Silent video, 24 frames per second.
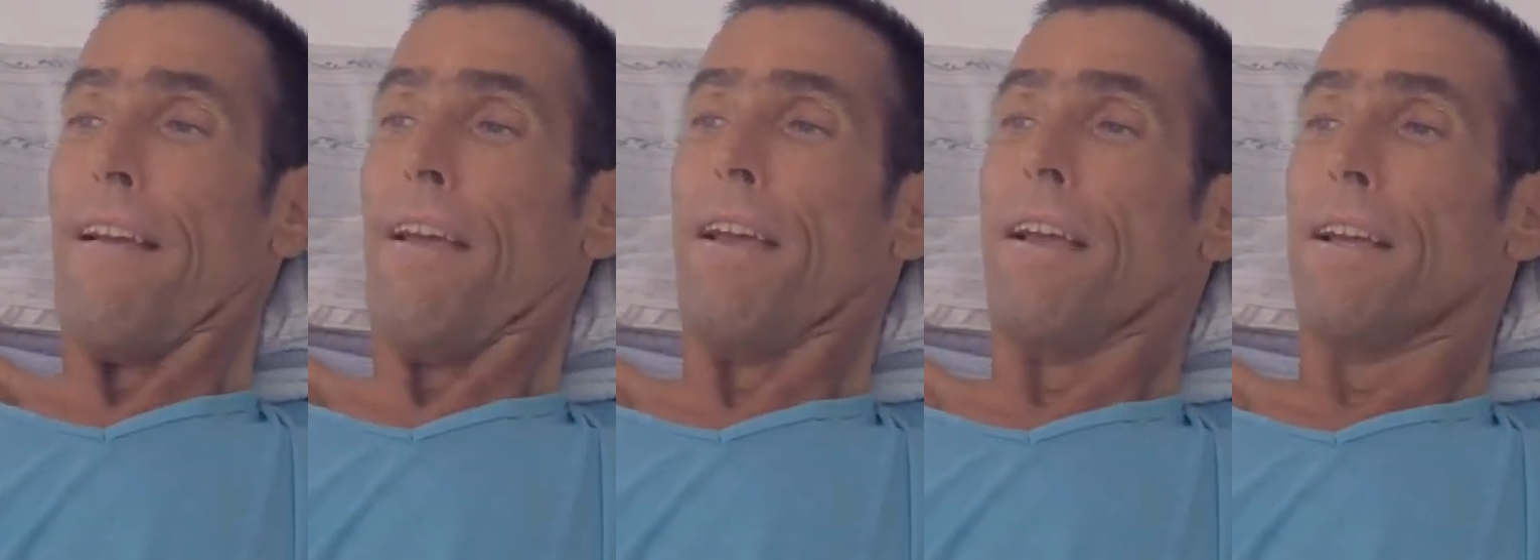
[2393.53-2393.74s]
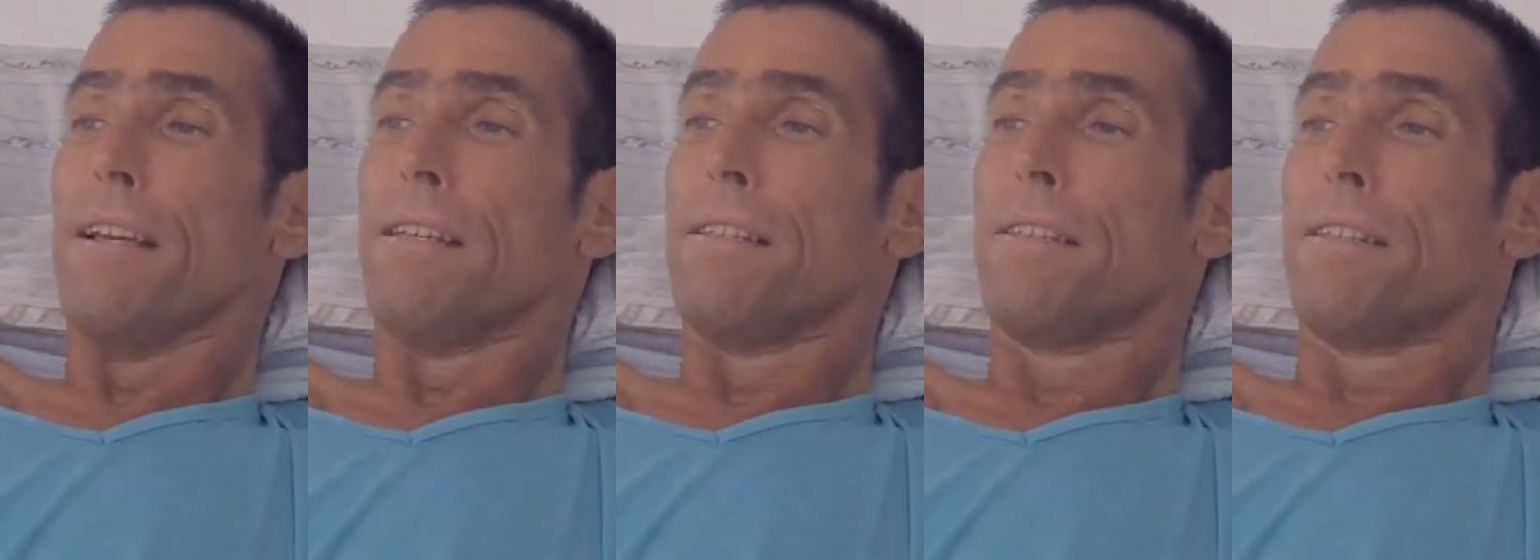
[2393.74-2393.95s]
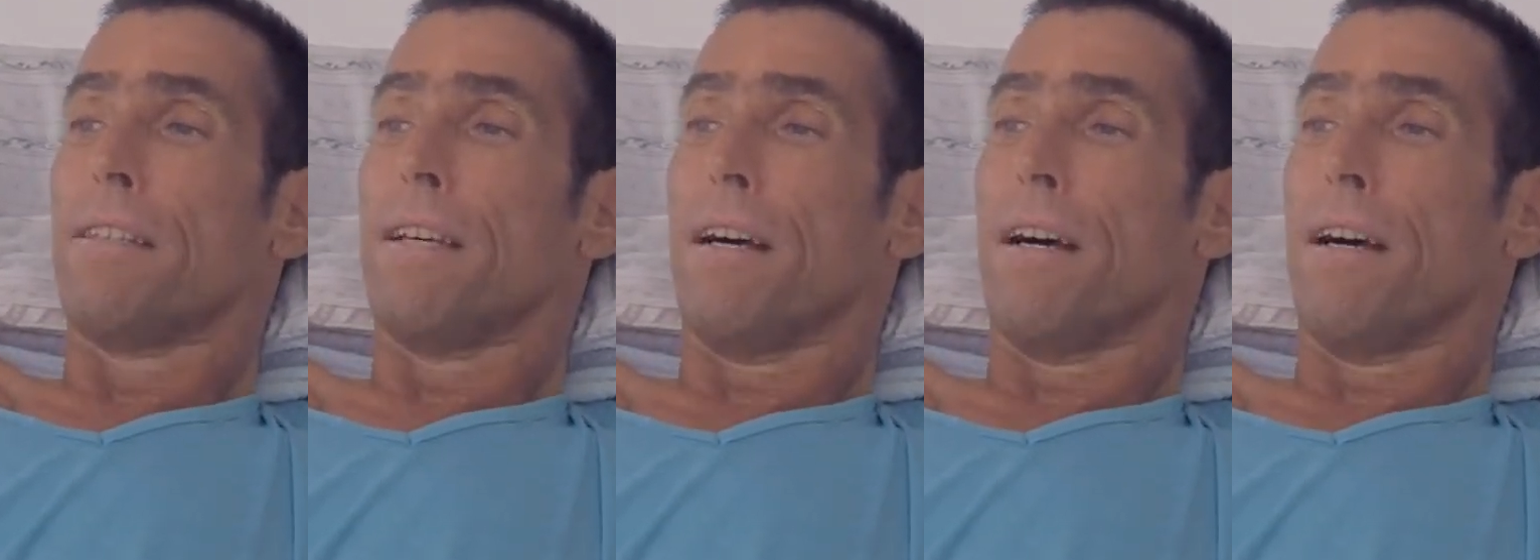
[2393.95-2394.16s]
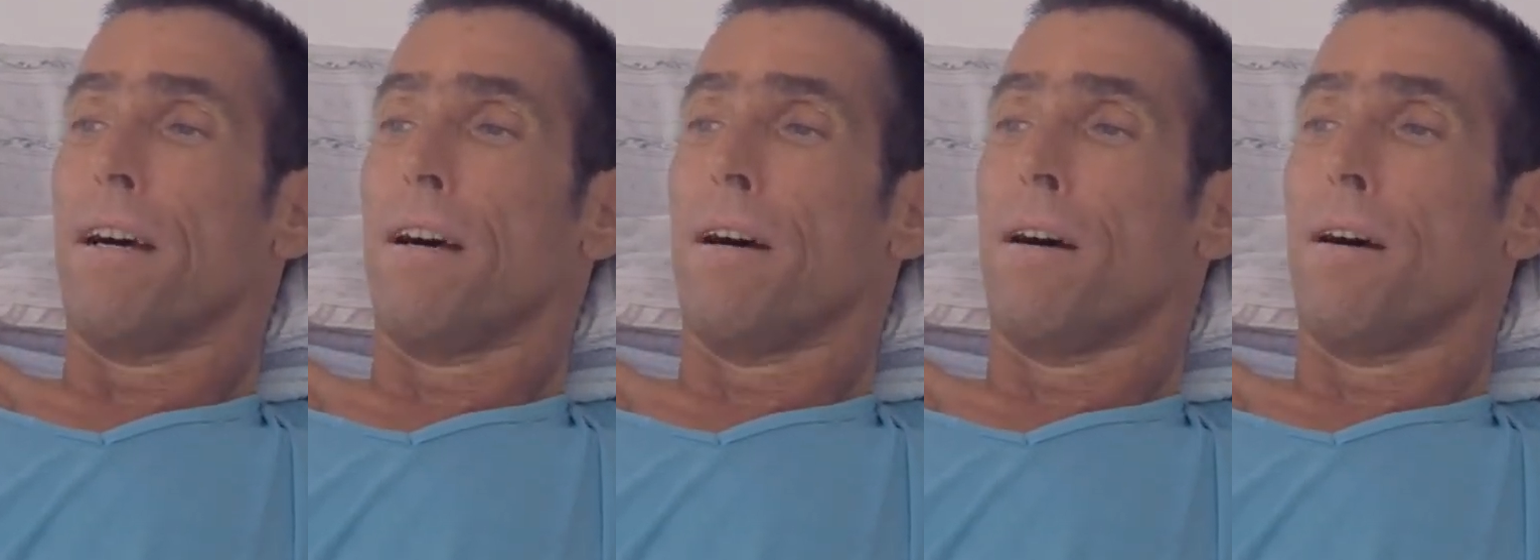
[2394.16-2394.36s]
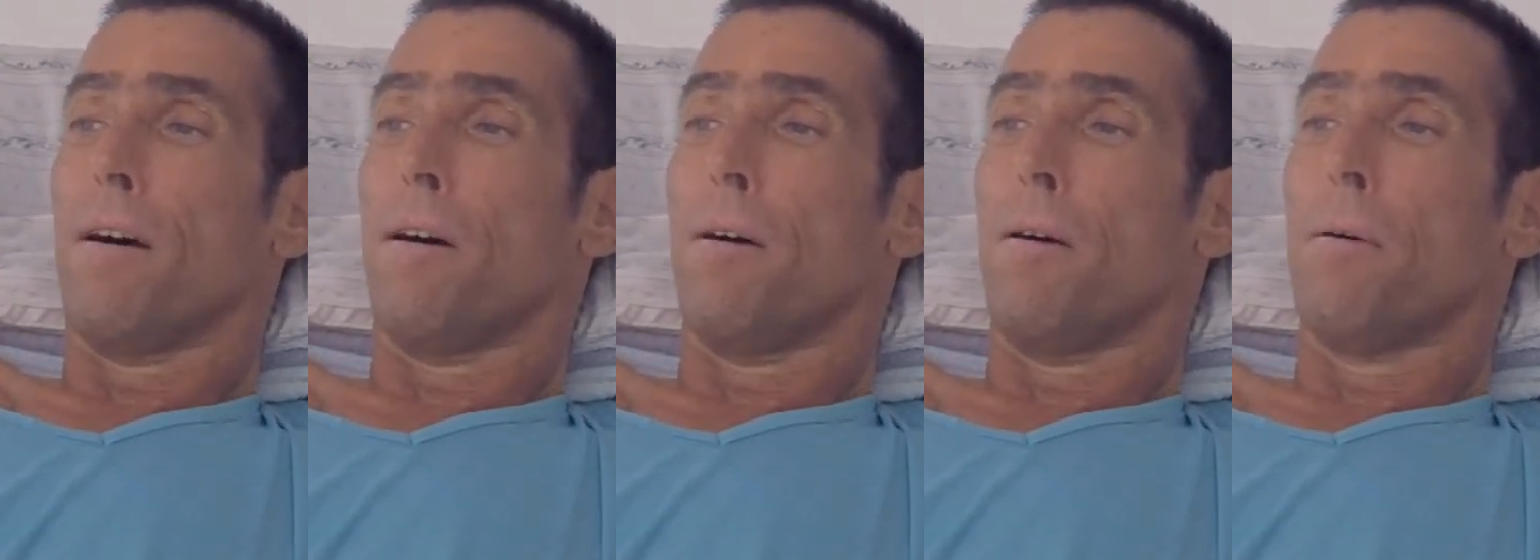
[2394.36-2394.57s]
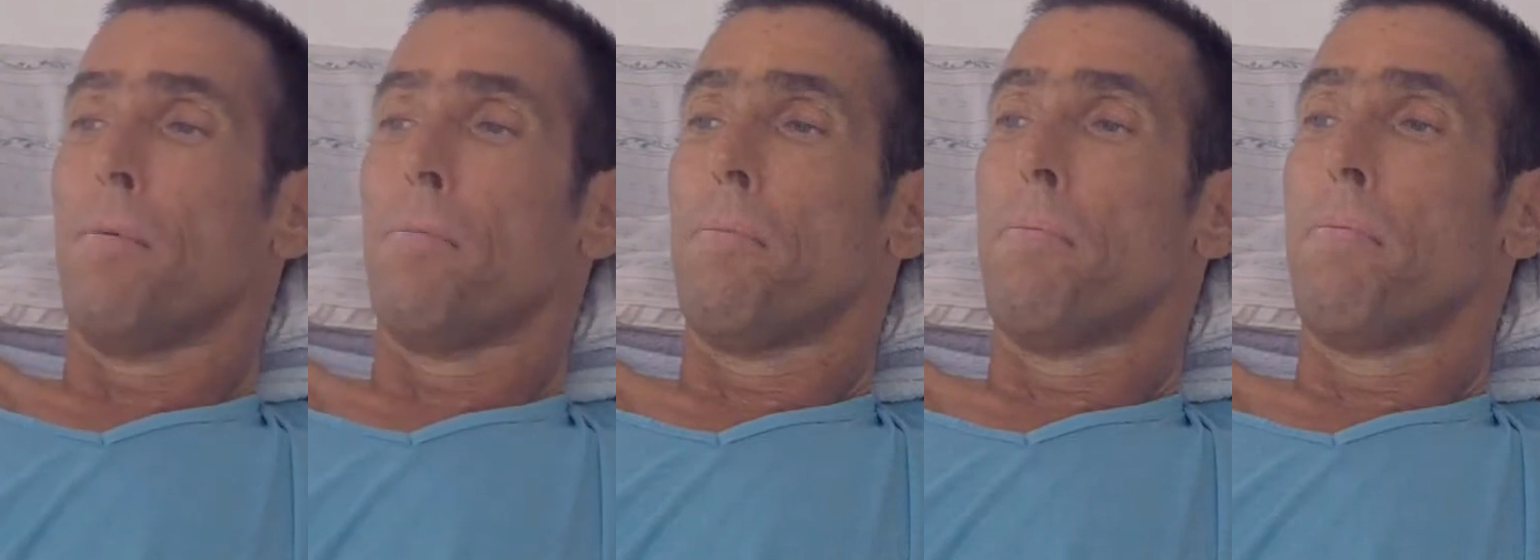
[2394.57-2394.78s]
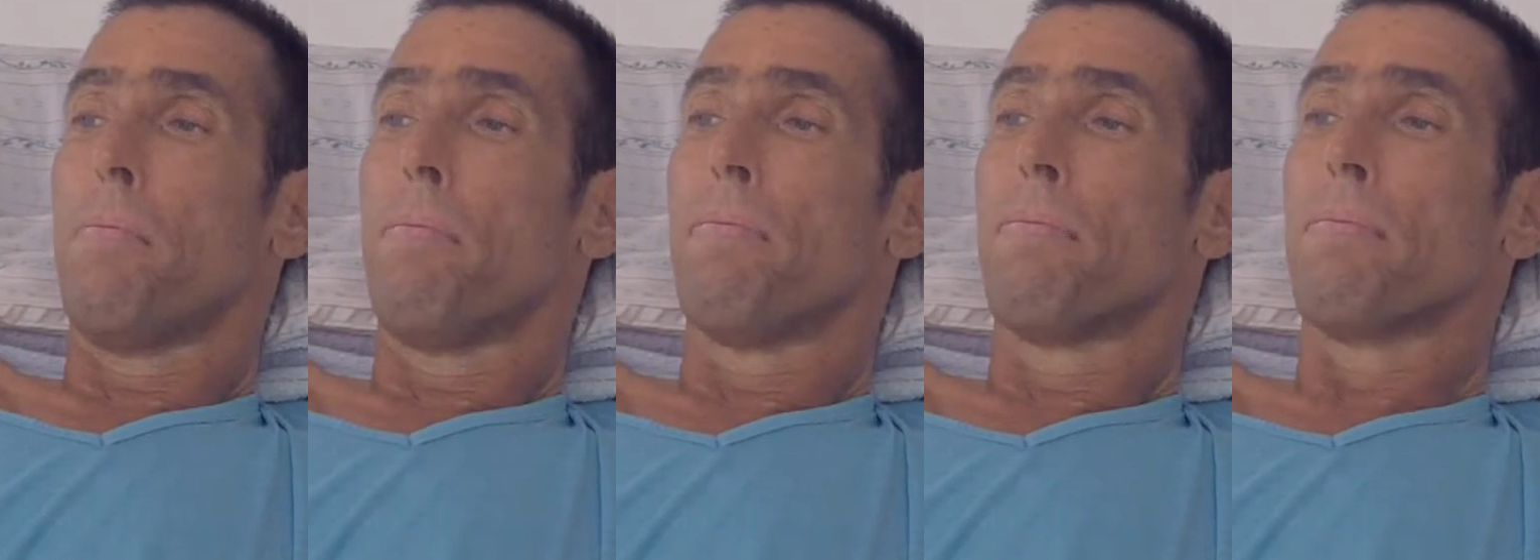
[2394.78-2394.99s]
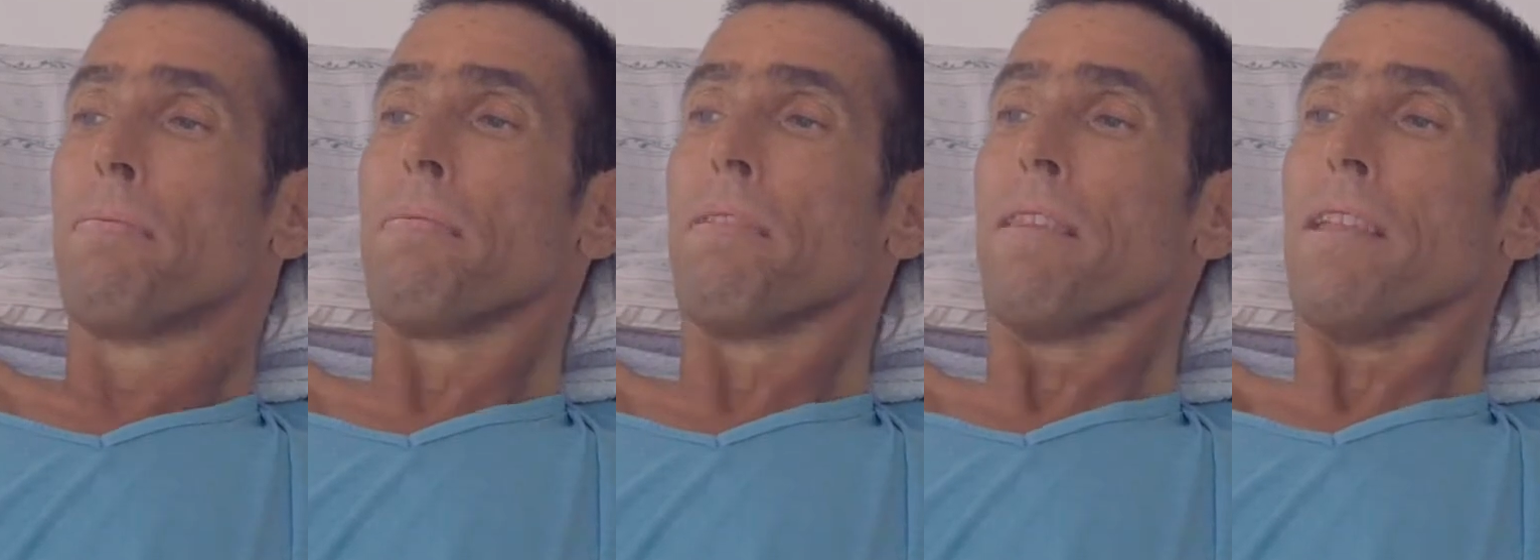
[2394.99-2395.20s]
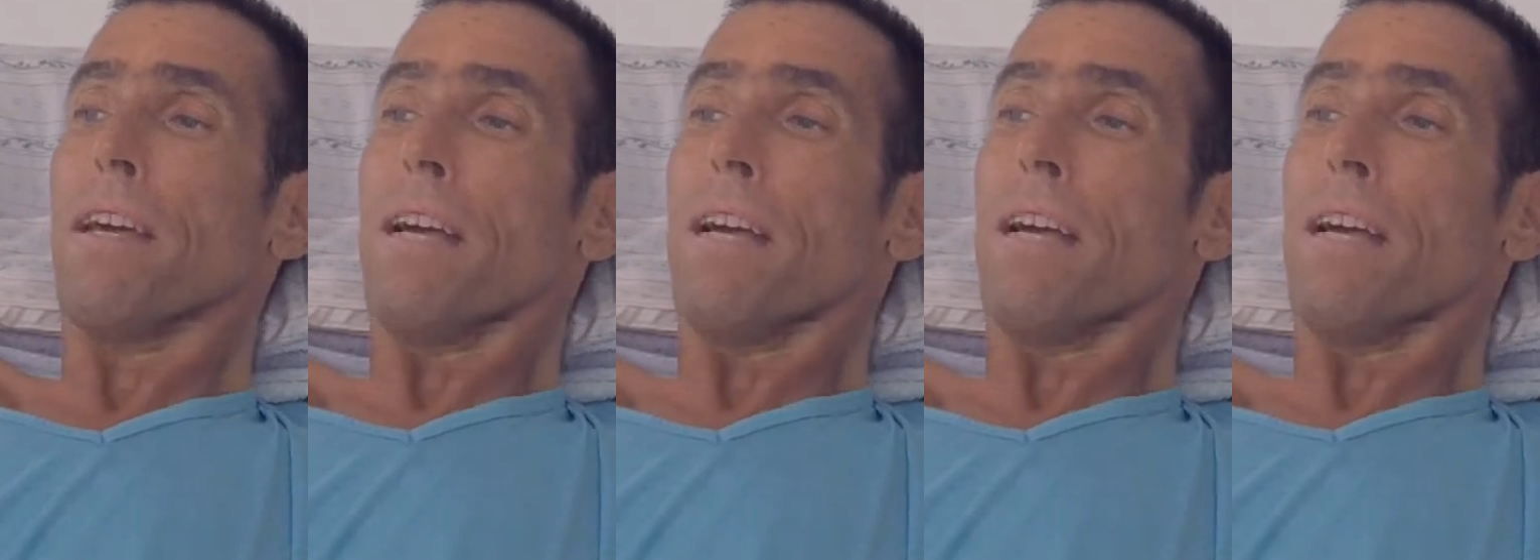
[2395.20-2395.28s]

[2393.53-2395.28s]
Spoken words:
is I